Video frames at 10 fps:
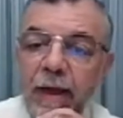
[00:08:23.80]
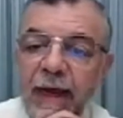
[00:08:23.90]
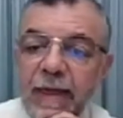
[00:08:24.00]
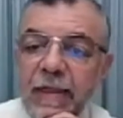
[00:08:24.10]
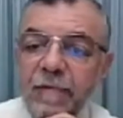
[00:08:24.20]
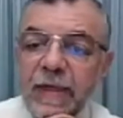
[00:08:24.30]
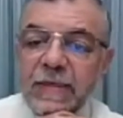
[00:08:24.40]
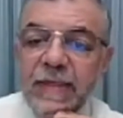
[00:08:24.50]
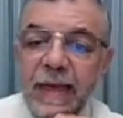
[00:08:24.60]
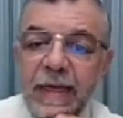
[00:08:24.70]
active
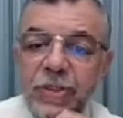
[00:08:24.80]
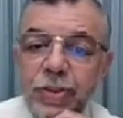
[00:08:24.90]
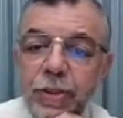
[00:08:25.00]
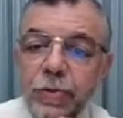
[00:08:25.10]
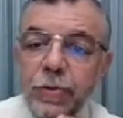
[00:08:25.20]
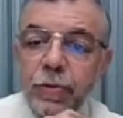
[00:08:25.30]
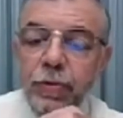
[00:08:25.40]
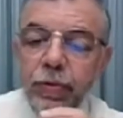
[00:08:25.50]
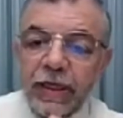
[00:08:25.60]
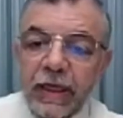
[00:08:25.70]
exhalation due
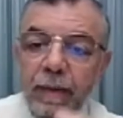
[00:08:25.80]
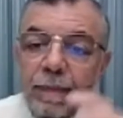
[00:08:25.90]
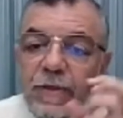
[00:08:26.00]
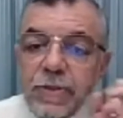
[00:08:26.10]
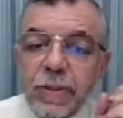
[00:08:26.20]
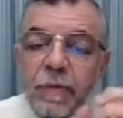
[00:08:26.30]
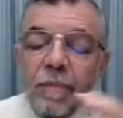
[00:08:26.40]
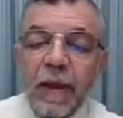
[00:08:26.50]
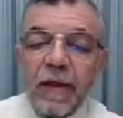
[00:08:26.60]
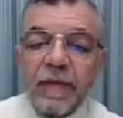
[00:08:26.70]
to the
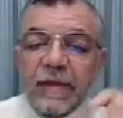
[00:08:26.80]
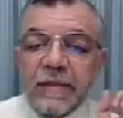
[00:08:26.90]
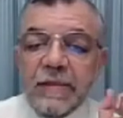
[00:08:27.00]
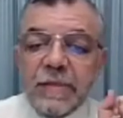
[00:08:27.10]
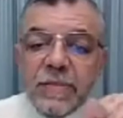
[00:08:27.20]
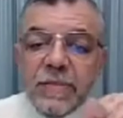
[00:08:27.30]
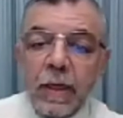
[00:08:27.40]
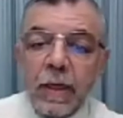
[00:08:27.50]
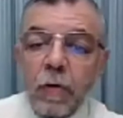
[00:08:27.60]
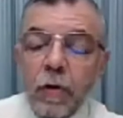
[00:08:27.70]
piston that it is
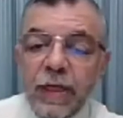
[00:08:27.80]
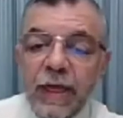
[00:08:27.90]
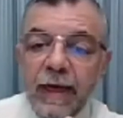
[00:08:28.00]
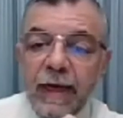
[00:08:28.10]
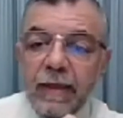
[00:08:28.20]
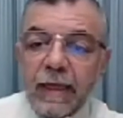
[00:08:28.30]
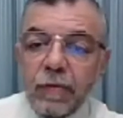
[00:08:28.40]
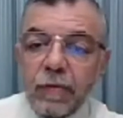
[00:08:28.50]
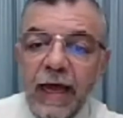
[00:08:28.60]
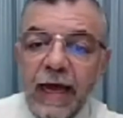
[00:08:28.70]
working, and
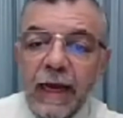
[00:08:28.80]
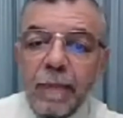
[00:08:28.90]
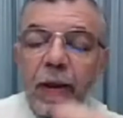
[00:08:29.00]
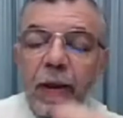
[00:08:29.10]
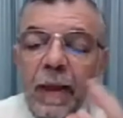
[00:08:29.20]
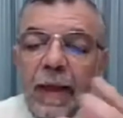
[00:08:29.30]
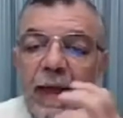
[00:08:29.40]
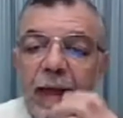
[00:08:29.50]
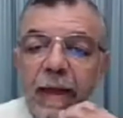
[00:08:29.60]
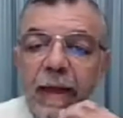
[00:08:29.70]
it will help
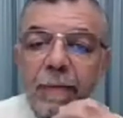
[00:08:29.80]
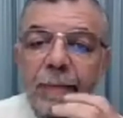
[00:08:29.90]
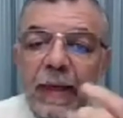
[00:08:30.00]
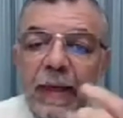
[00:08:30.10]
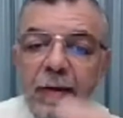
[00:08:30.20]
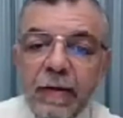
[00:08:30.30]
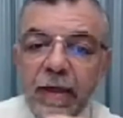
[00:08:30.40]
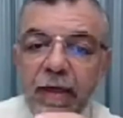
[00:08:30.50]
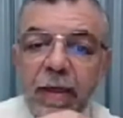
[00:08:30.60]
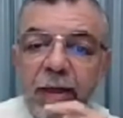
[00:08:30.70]
making
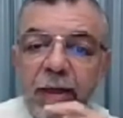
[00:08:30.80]
the